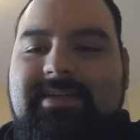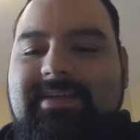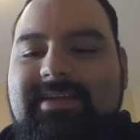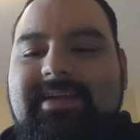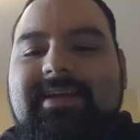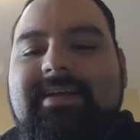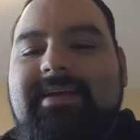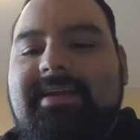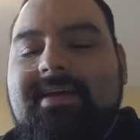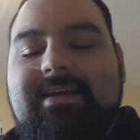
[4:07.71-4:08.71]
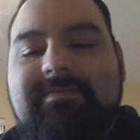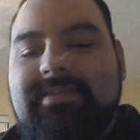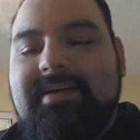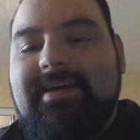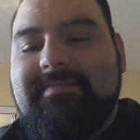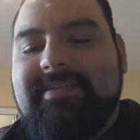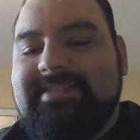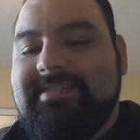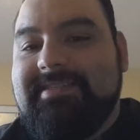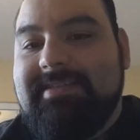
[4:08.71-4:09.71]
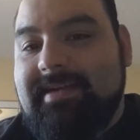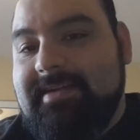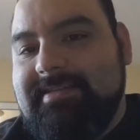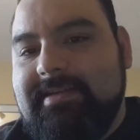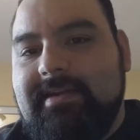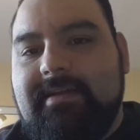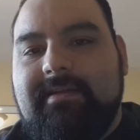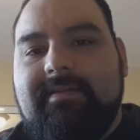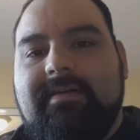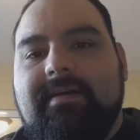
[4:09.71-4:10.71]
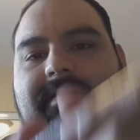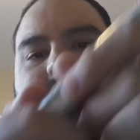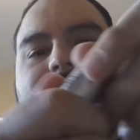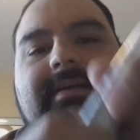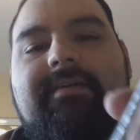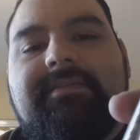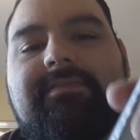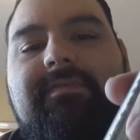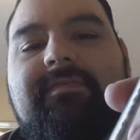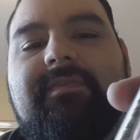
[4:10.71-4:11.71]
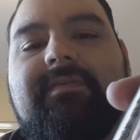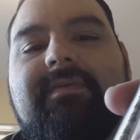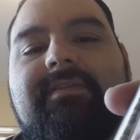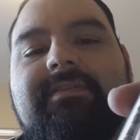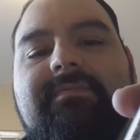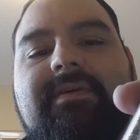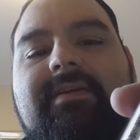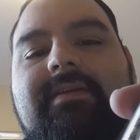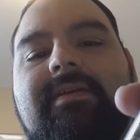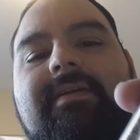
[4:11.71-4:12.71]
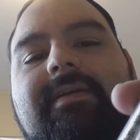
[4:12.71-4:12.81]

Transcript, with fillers: I had a heck of a time because, since, like I said, I didn't know how this worked very well, this mod.